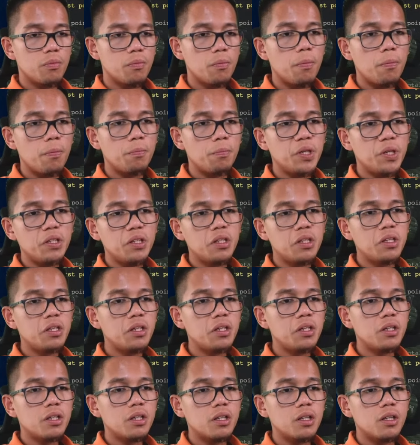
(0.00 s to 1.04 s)

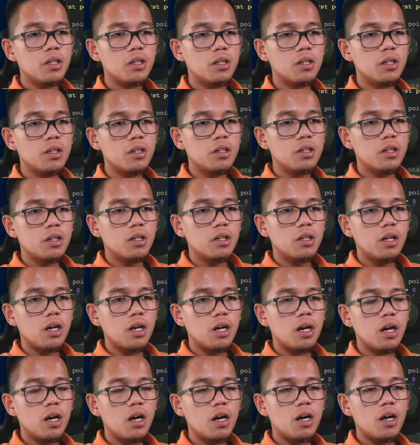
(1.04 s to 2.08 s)
Meaning,
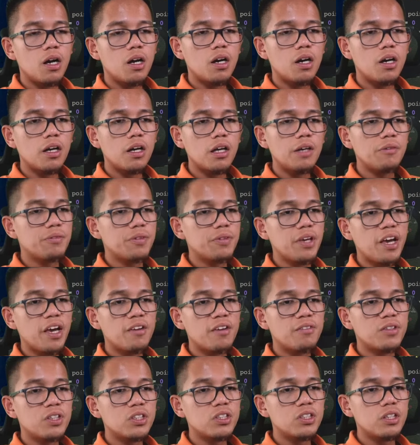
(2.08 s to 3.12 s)
if it
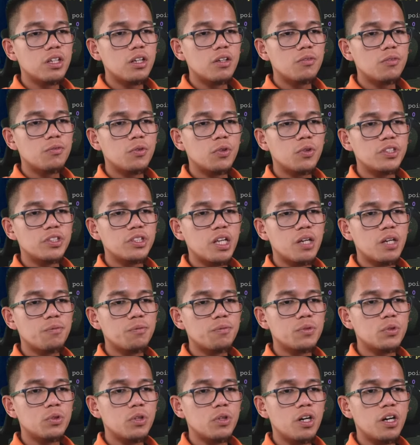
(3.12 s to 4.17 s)
ever, for
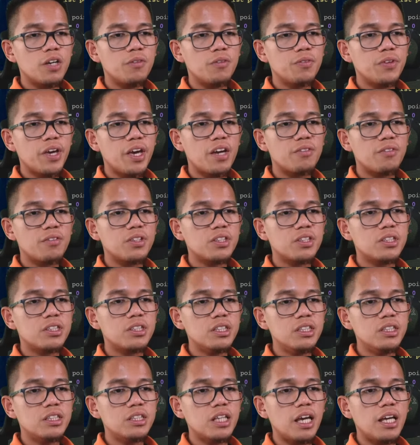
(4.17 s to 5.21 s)
example, if it ever
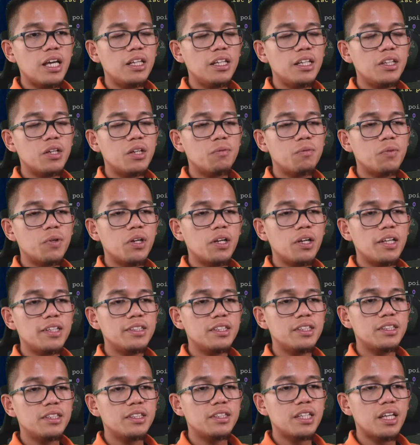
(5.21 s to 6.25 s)
sees any number less
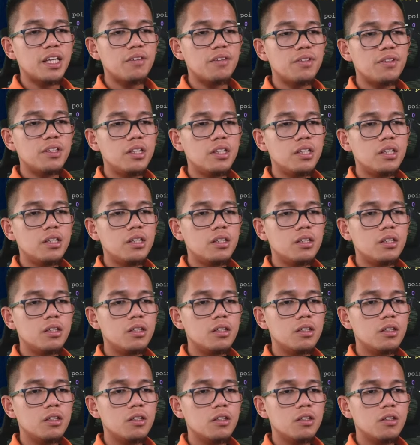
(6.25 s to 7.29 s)
than 70,
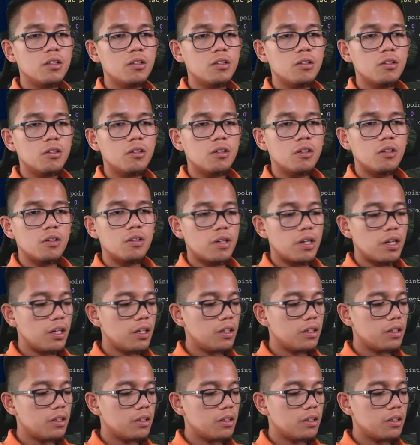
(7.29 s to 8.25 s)
right,